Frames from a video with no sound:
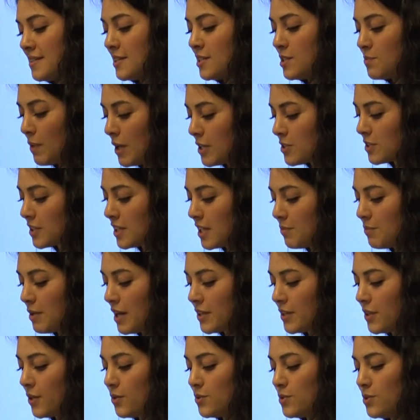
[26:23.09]
especially
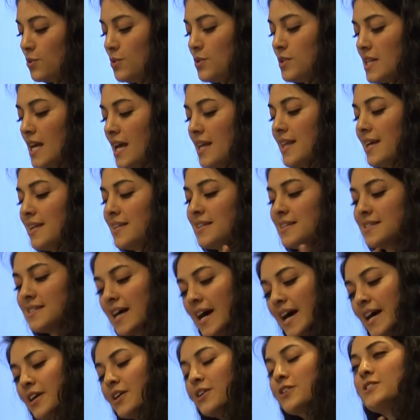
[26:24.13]
among those who say they
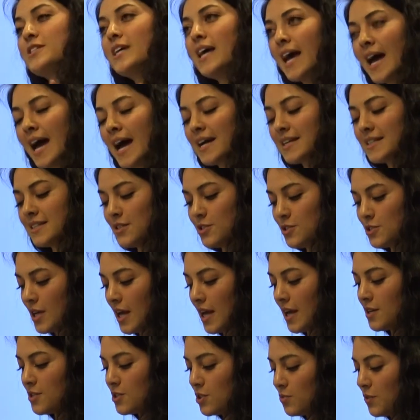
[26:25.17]
desire to act and
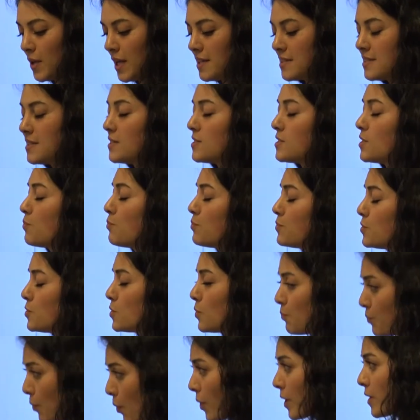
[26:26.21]
change in ways that
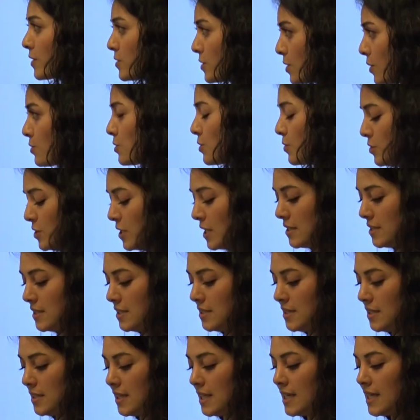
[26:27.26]
support social
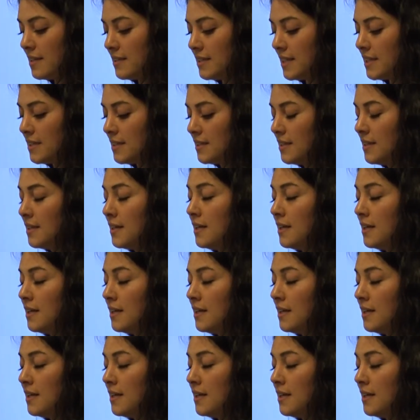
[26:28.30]
justice and healing.